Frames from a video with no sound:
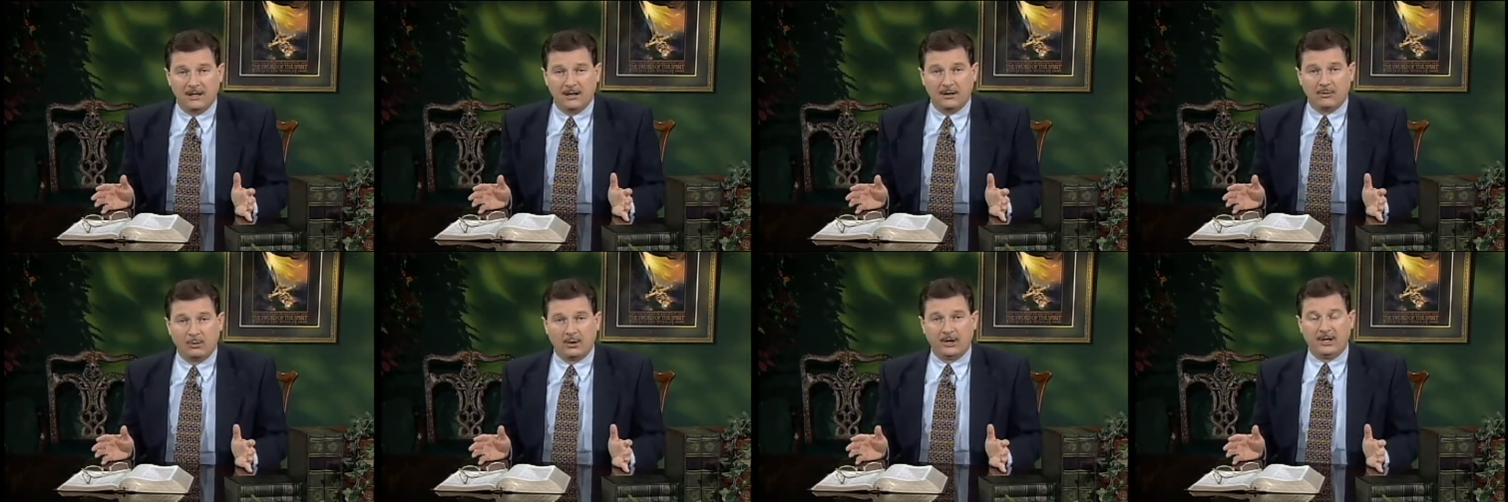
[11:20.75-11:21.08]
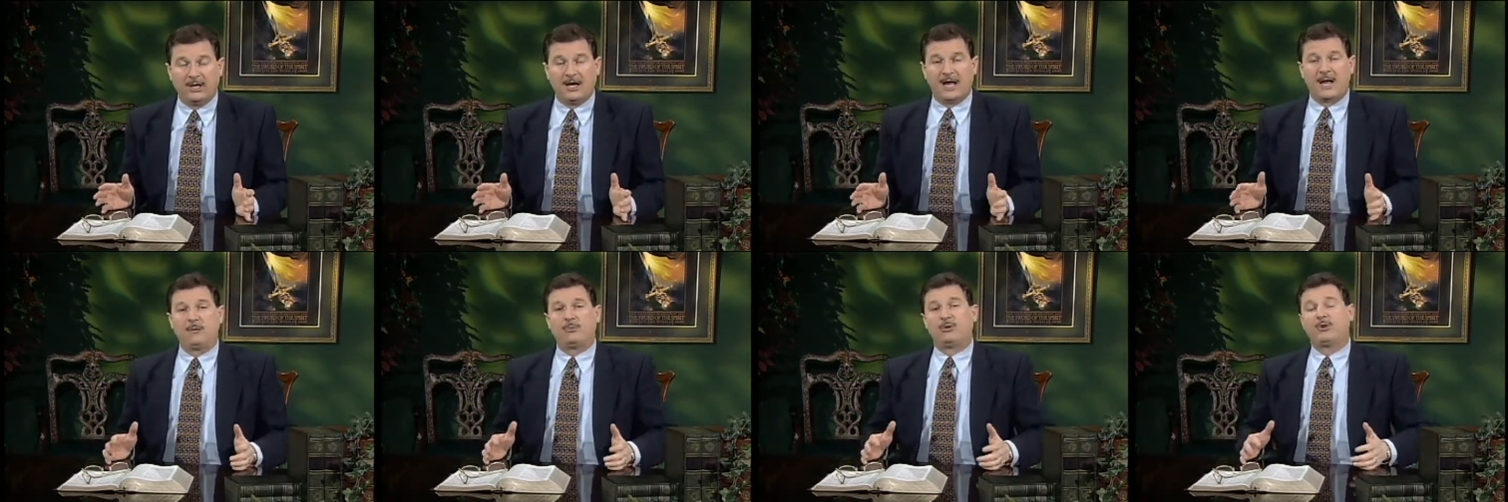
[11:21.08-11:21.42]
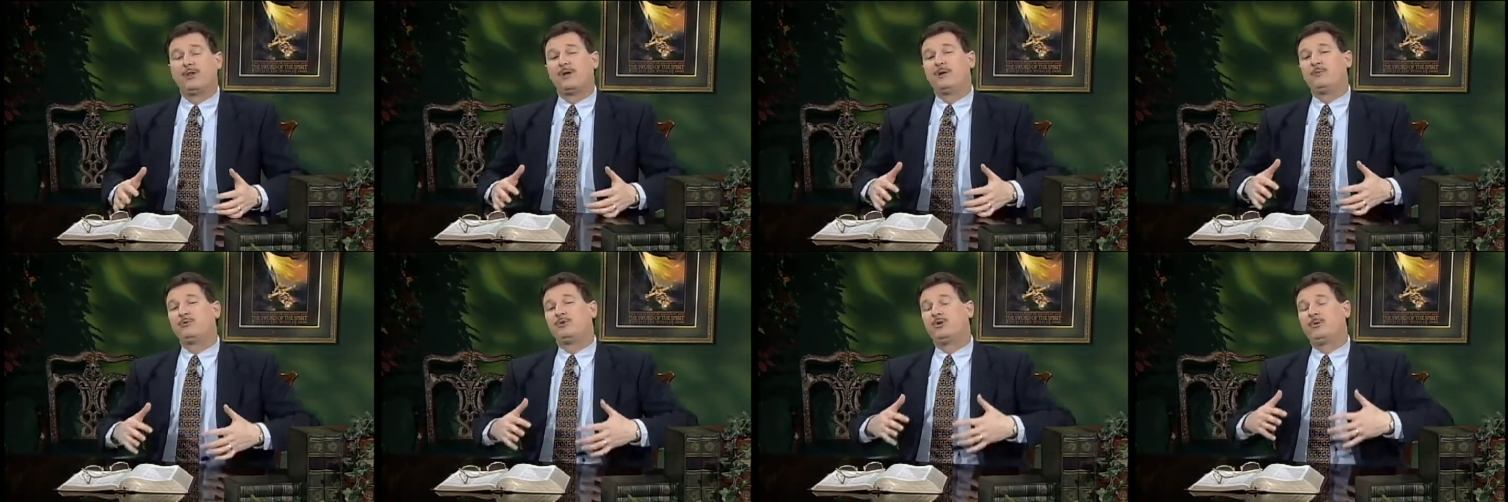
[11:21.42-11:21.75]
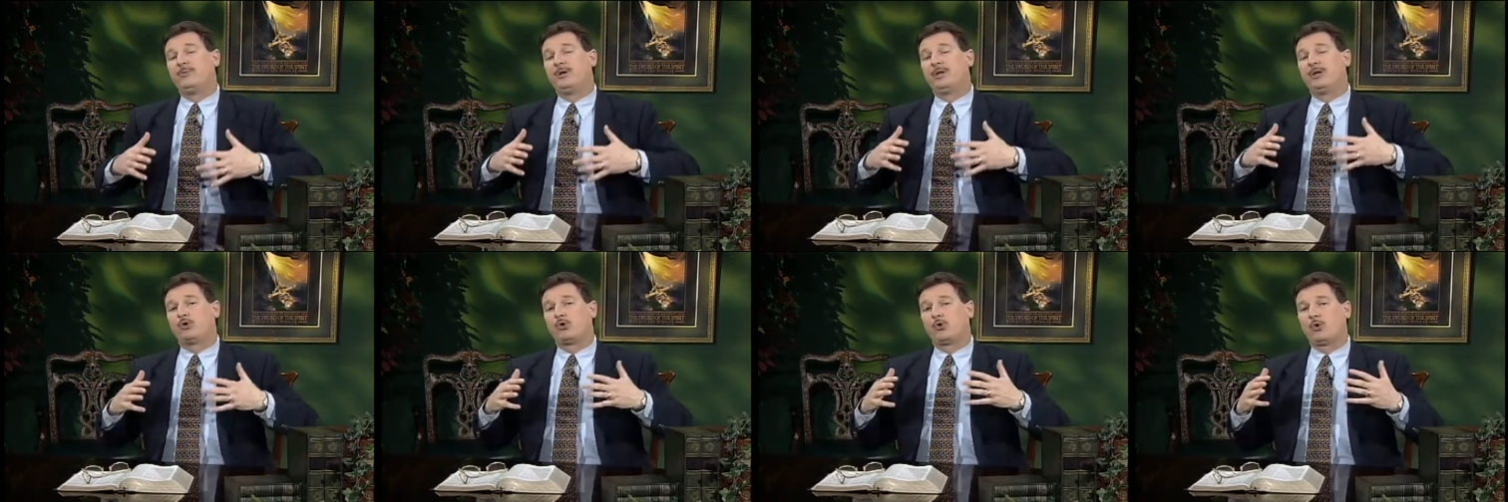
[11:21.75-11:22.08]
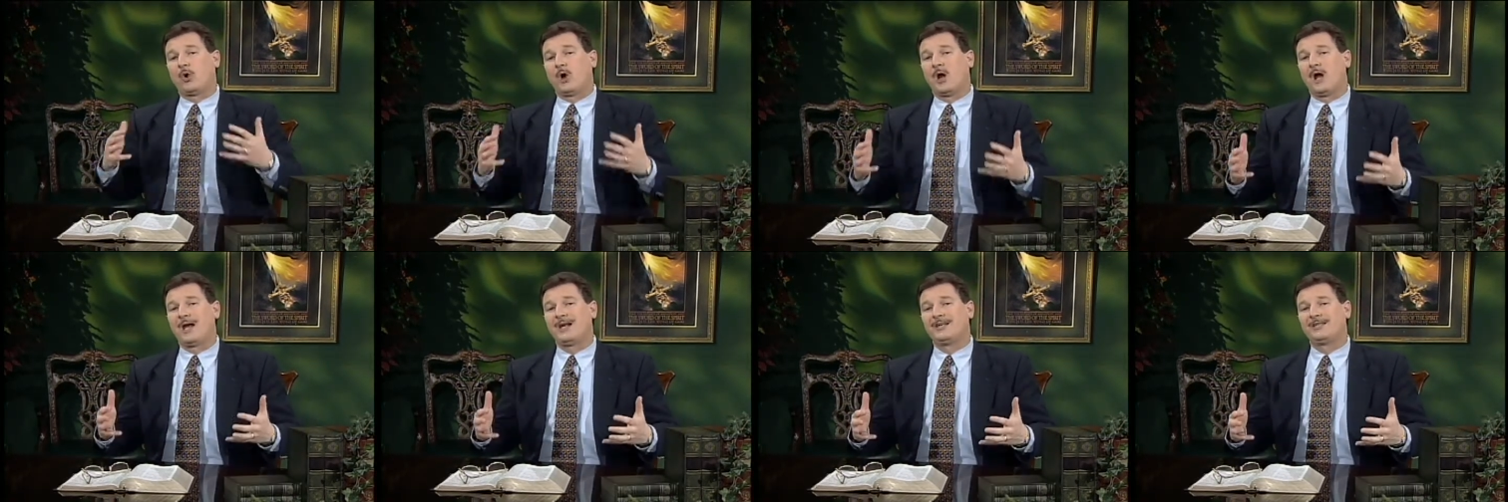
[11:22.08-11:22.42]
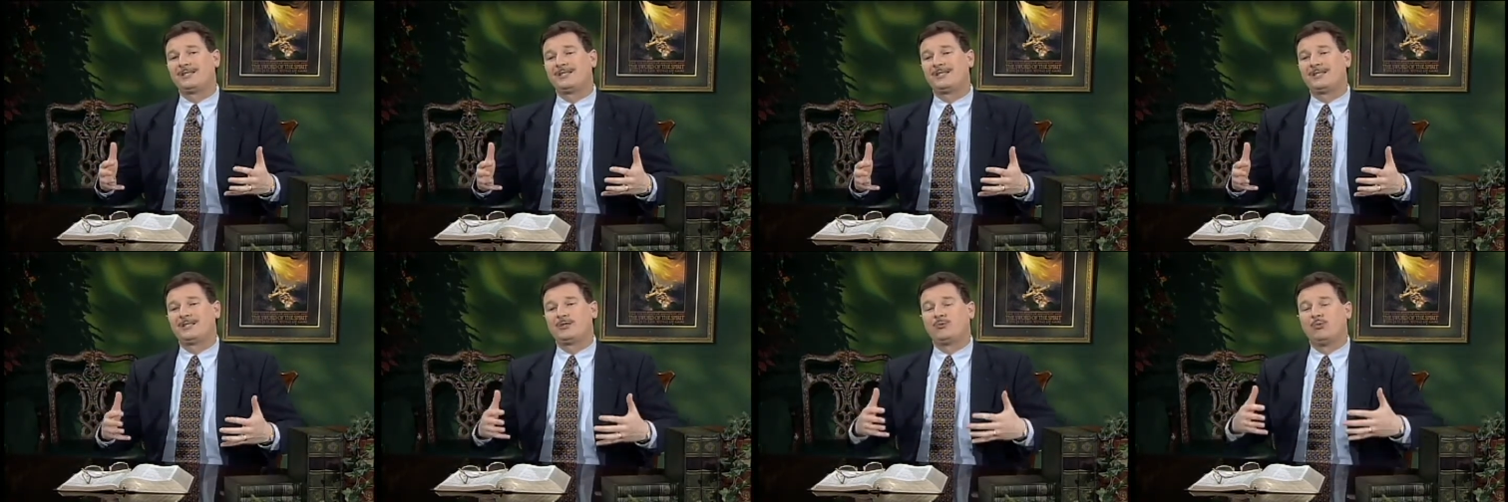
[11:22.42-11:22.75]
would enable them to be
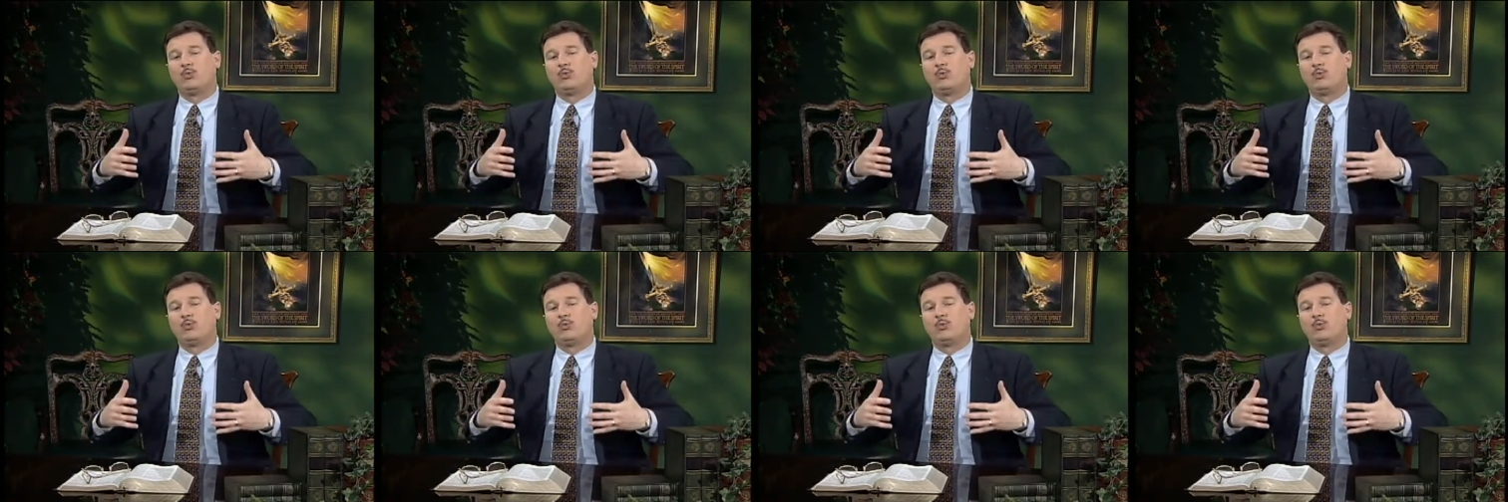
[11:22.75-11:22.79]
Christ's